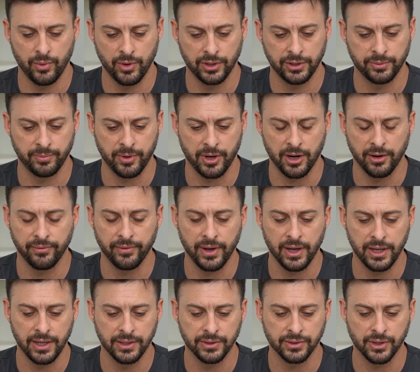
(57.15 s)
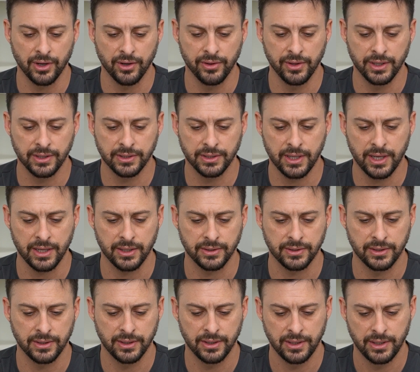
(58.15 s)
where Spotify is on this
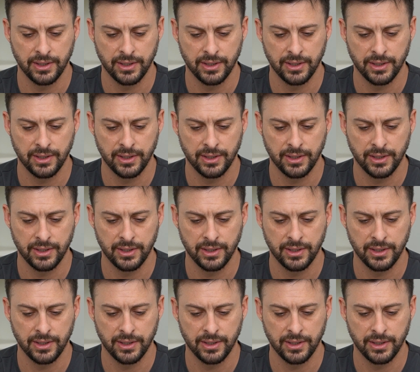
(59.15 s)
list.